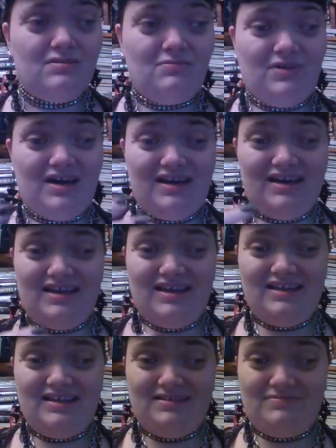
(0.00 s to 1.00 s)

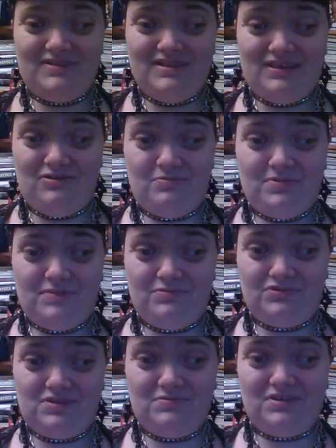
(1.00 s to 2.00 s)
While when I open a
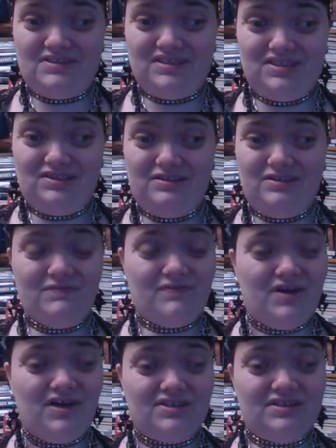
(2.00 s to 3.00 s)
booster box, there's a lot of
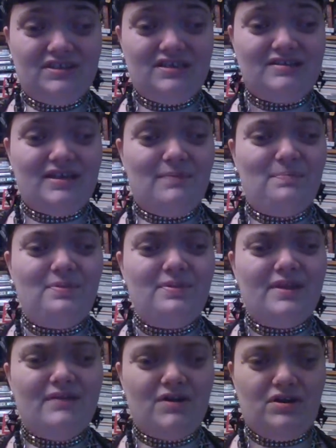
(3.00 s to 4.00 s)
cards in there that
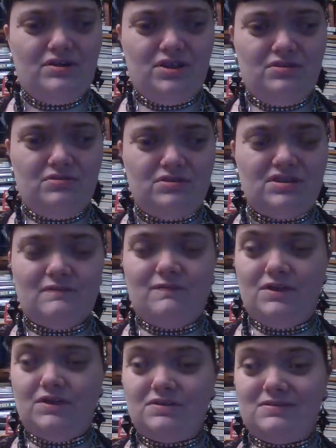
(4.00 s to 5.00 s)
I'm never gonna use, that
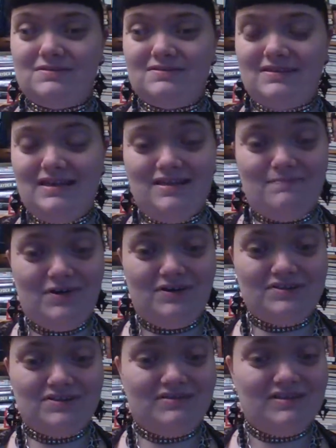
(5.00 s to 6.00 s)
will just stay in a
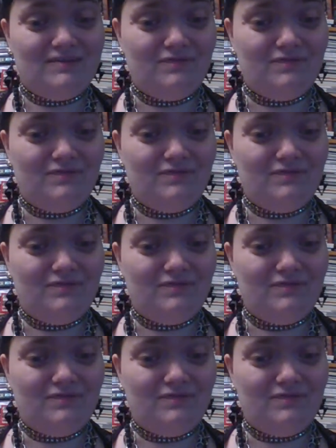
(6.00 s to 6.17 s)
box or in